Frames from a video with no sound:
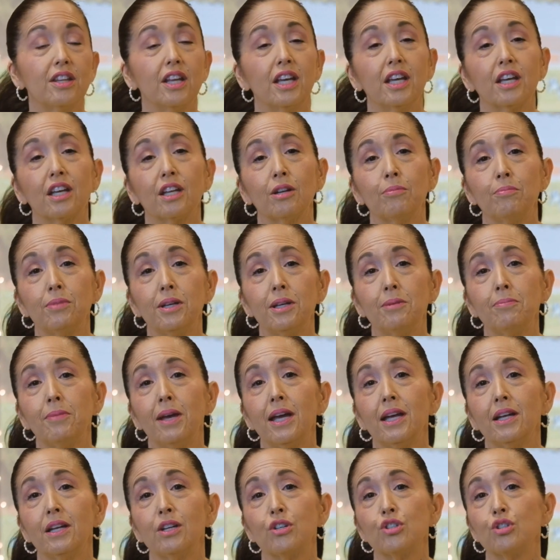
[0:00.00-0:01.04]
It can be
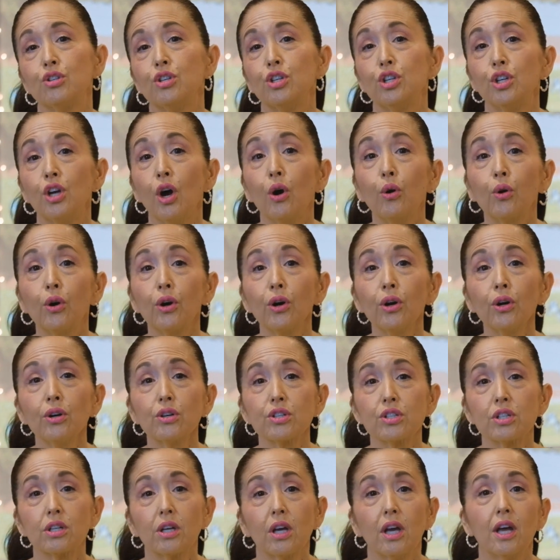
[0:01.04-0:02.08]
made into
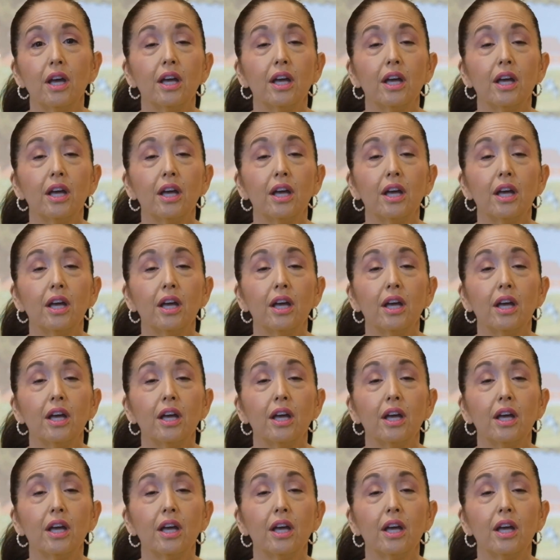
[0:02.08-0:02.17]
yogurt.